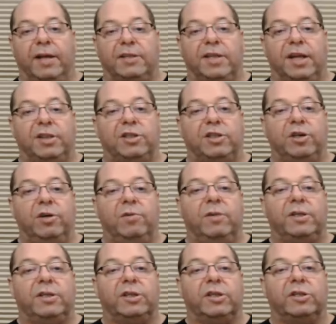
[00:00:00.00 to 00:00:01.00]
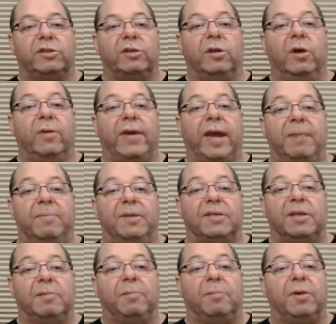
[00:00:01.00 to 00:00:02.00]
stage 2, which is locate
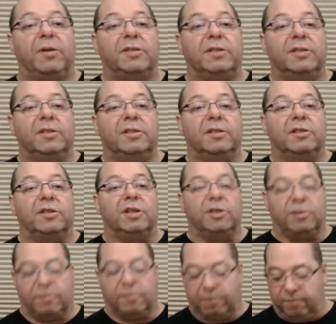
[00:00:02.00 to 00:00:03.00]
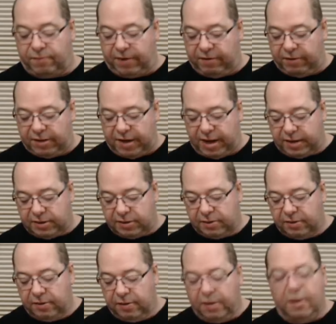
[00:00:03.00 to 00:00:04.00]
missing persons. It's just flavor
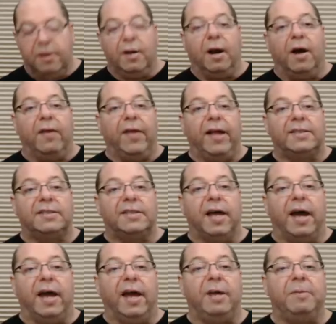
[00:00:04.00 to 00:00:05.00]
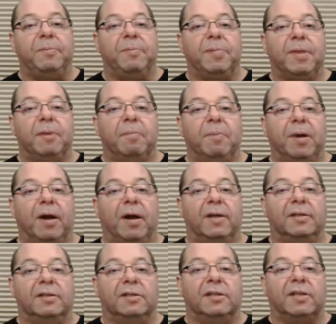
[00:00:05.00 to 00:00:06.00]
text on that side. But
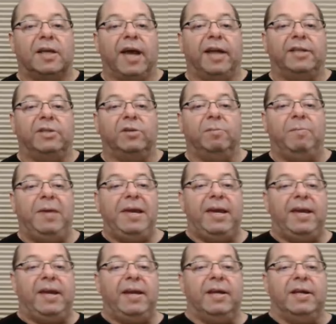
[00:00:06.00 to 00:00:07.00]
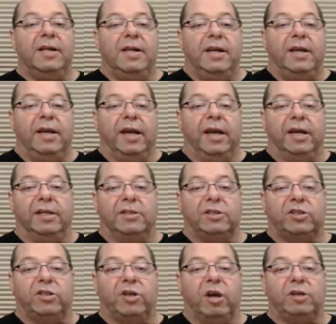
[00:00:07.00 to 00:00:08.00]
on side 2B, it
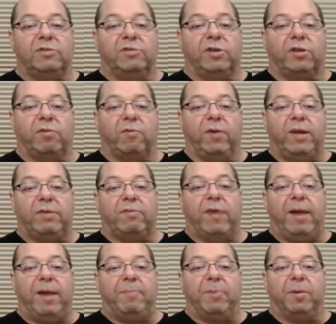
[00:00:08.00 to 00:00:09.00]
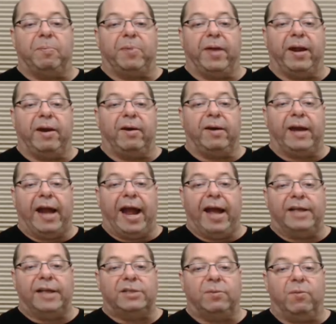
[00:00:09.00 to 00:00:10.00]
starts with 3 threat per player,
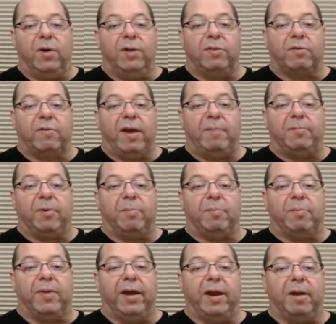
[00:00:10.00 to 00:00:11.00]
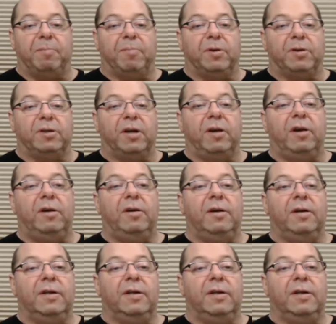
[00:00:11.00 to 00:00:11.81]
adds 1 threat per player per turn,